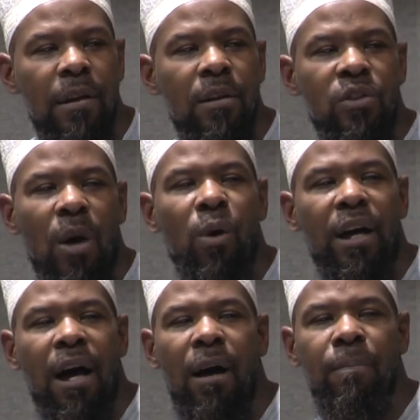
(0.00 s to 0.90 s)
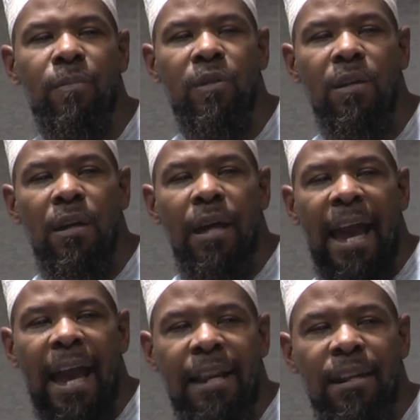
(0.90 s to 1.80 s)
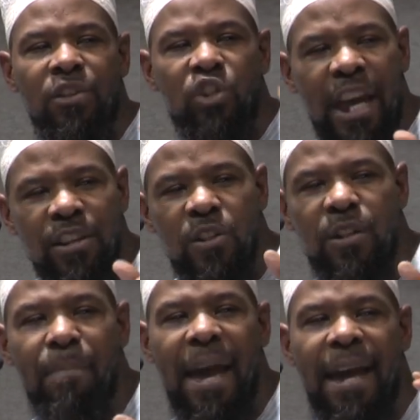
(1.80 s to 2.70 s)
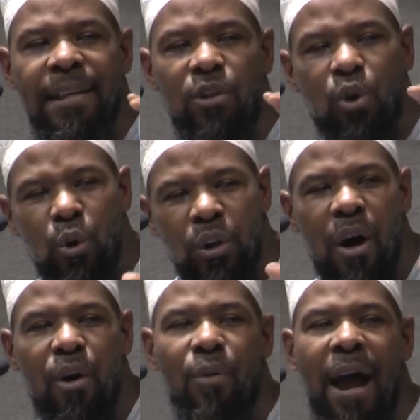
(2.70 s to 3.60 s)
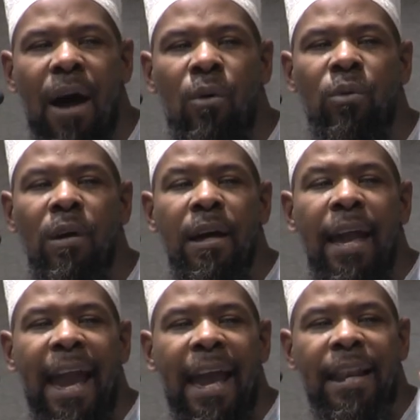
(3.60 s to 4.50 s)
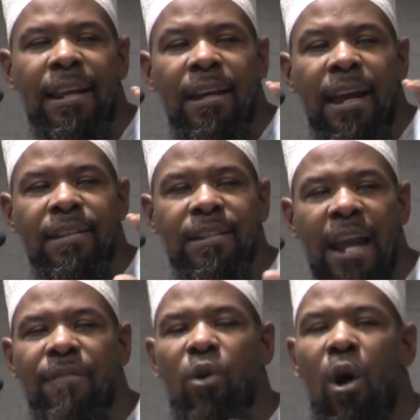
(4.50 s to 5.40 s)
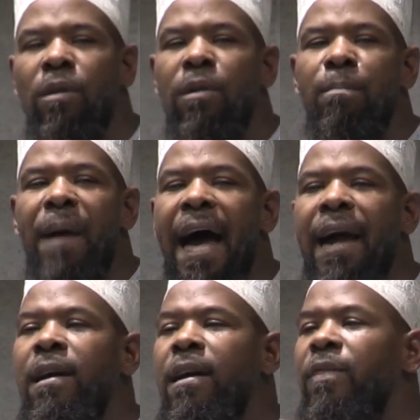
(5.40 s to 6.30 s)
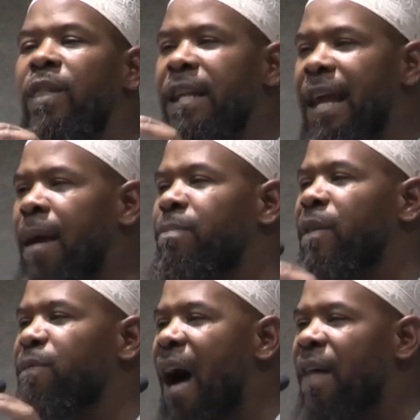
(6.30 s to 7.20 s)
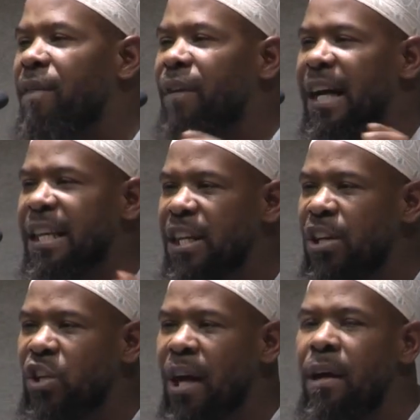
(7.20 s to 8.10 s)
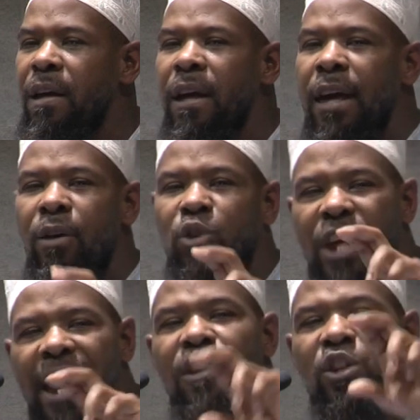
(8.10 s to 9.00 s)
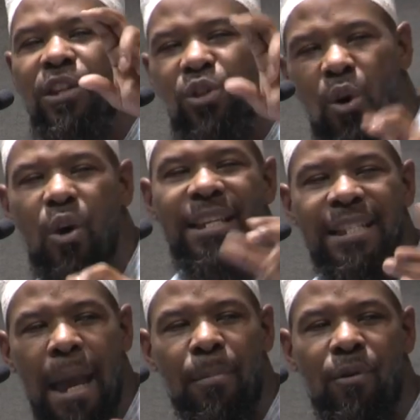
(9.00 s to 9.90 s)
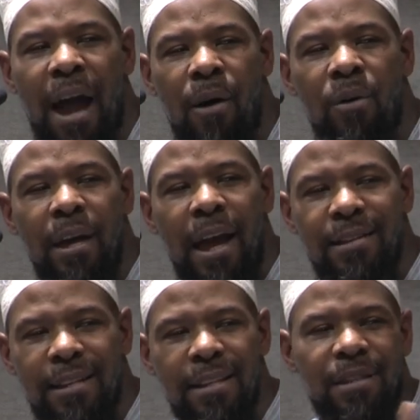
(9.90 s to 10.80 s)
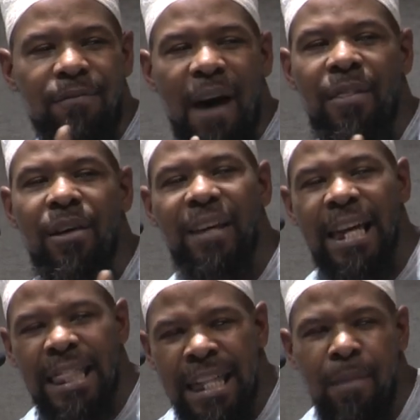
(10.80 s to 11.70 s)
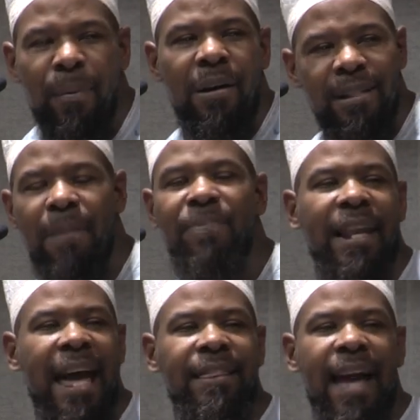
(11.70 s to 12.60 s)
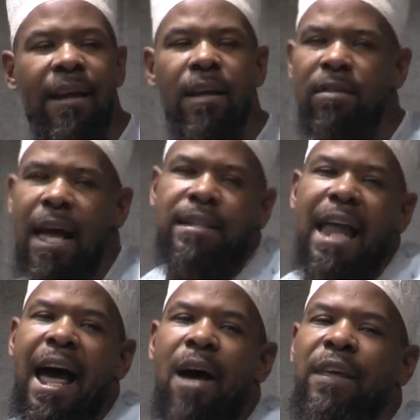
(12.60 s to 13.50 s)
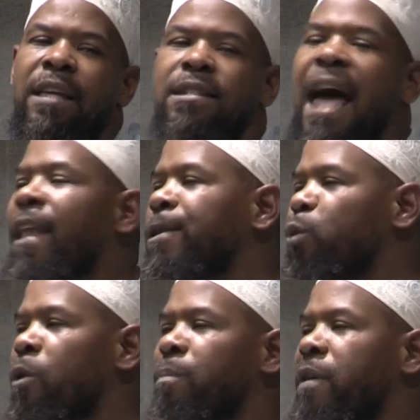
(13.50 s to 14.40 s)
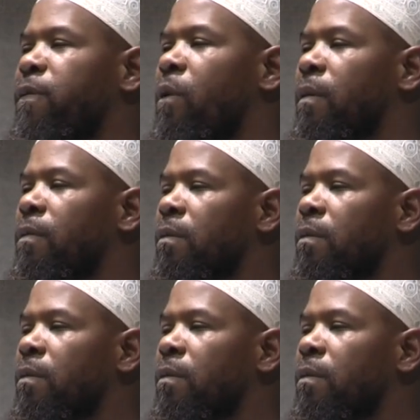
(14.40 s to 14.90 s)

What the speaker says: Someone comes and changes the man's kunya around, and instead of calling him by the name, the father of Khadija, he'll change his daughter's name around and says the father of Kadhiba or something like that. That's not how the scholars were before.